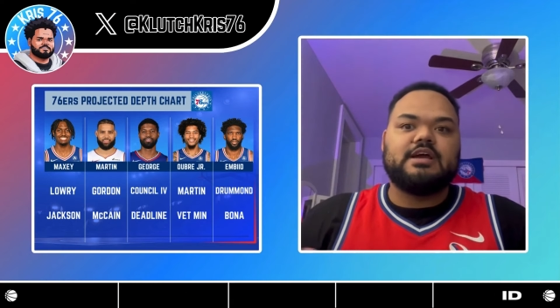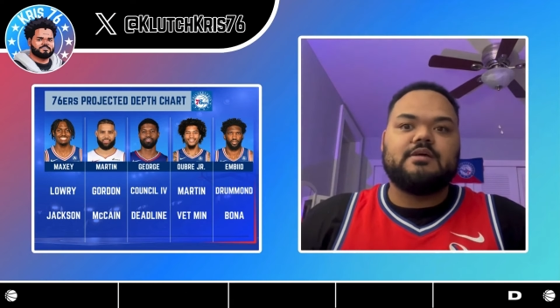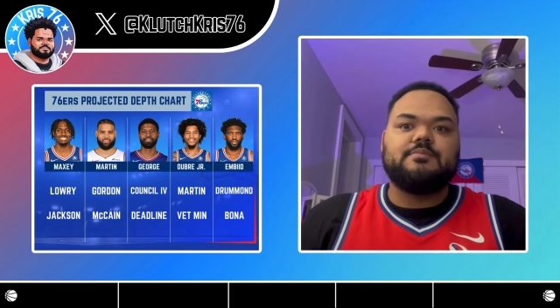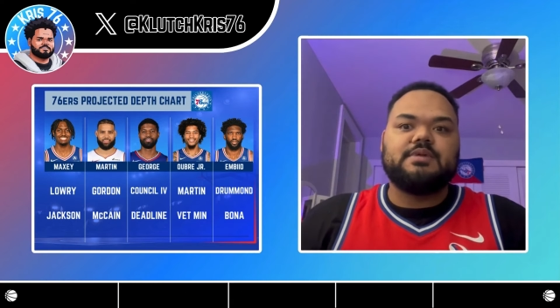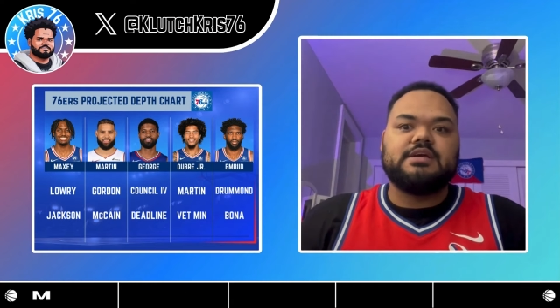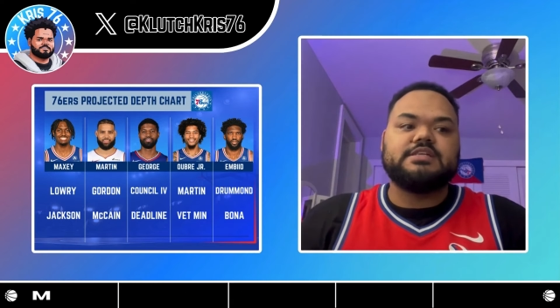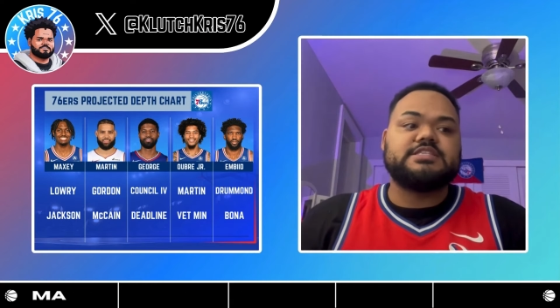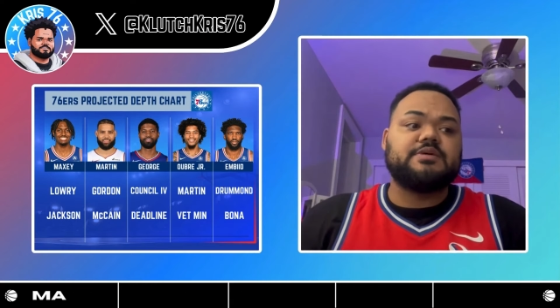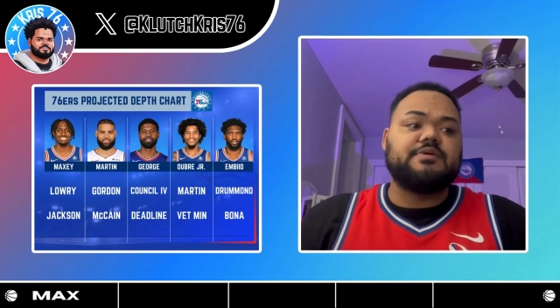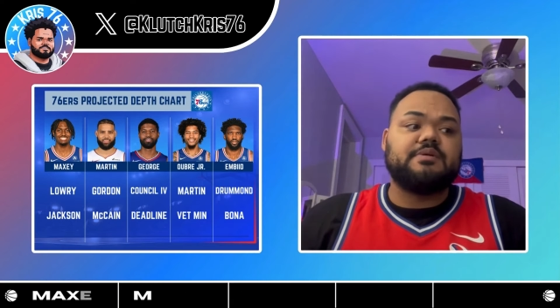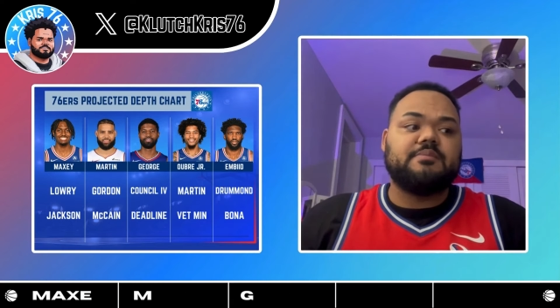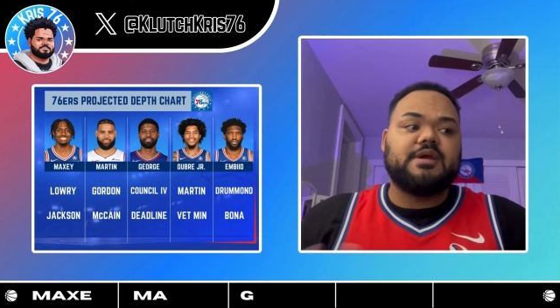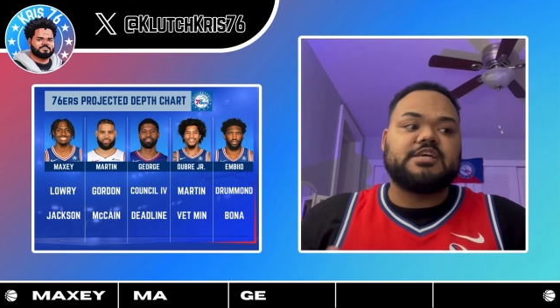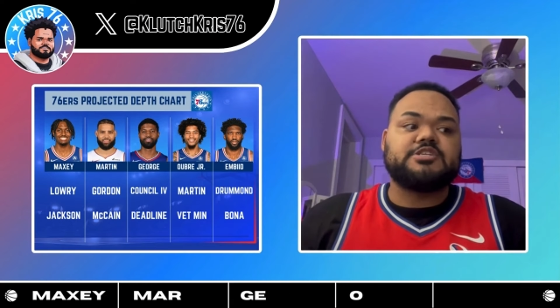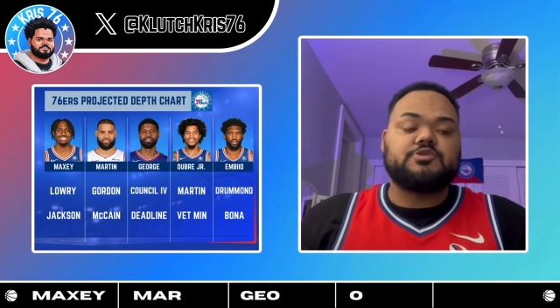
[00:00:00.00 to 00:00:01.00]
Embiid so we
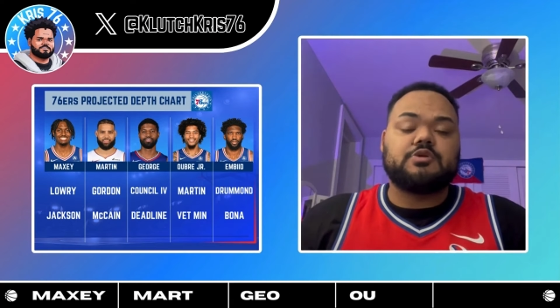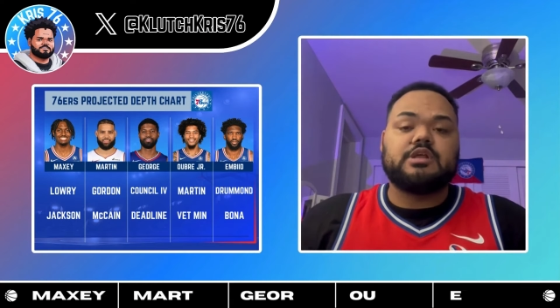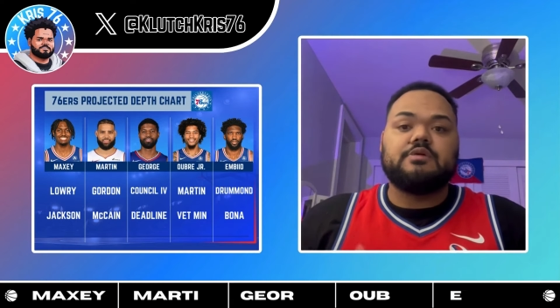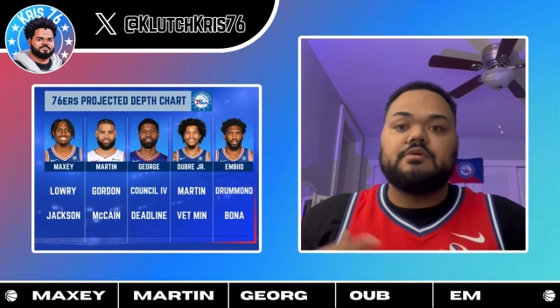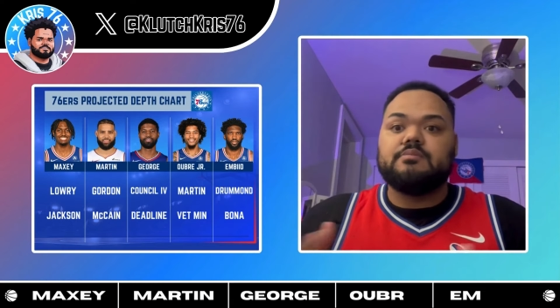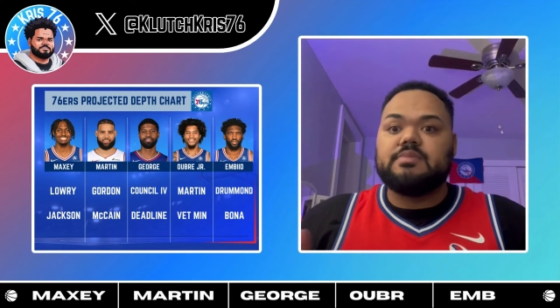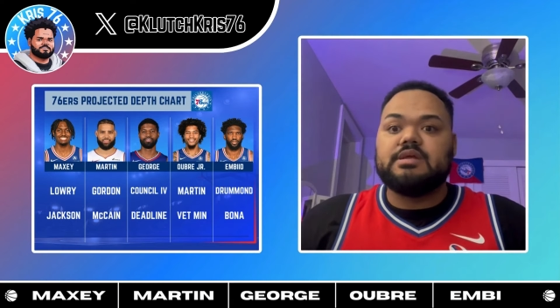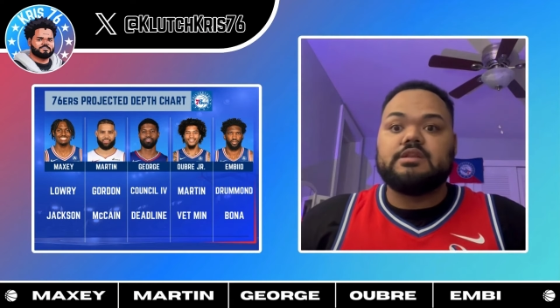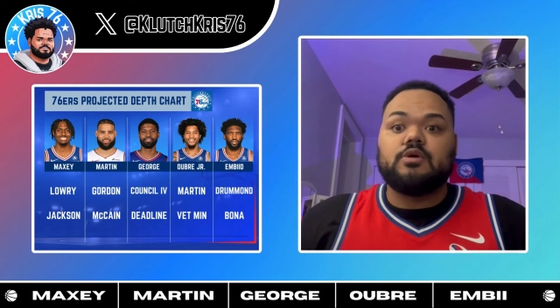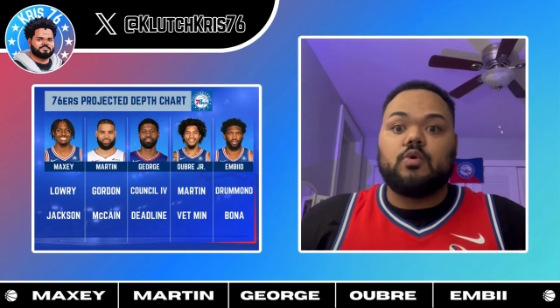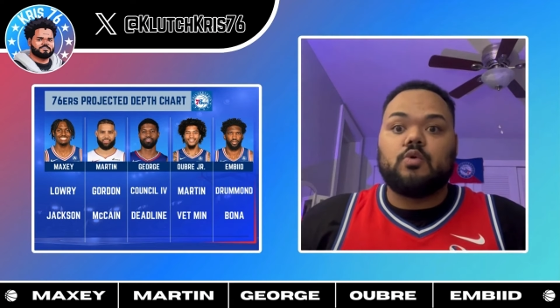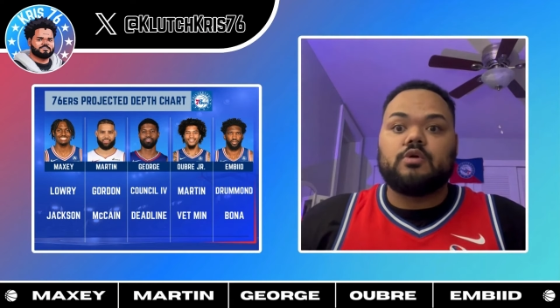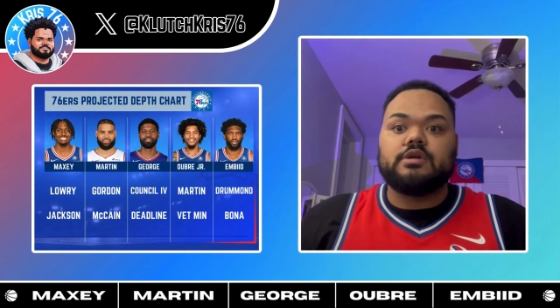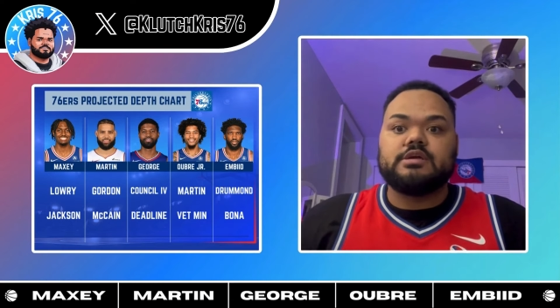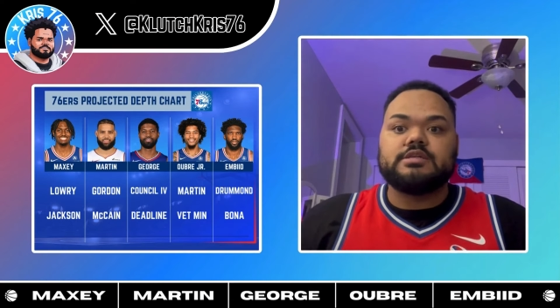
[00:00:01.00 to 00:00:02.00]
make sure that we beat the
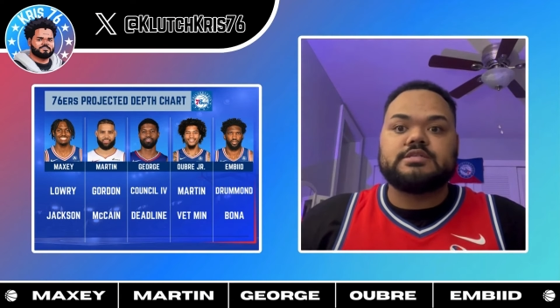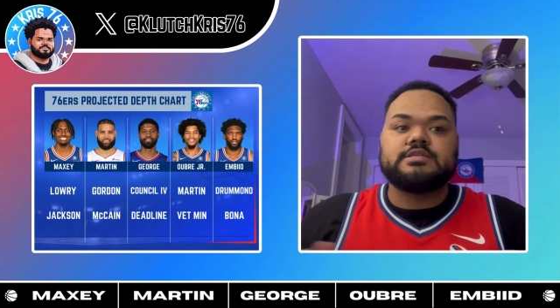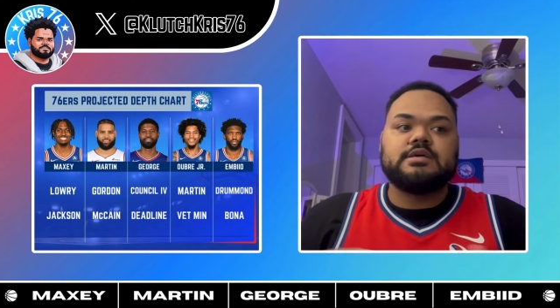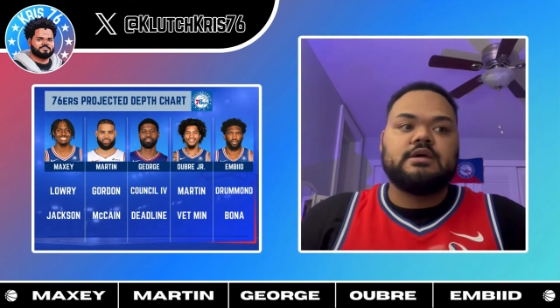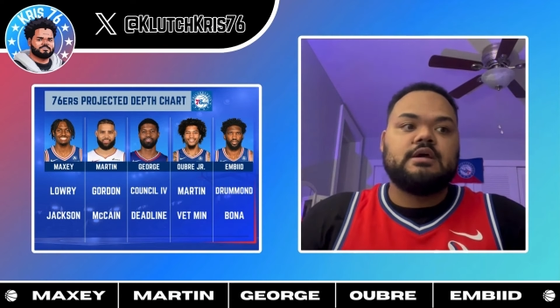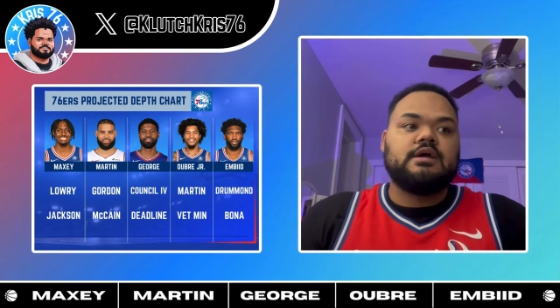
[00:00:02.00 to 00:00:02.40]
Hornets.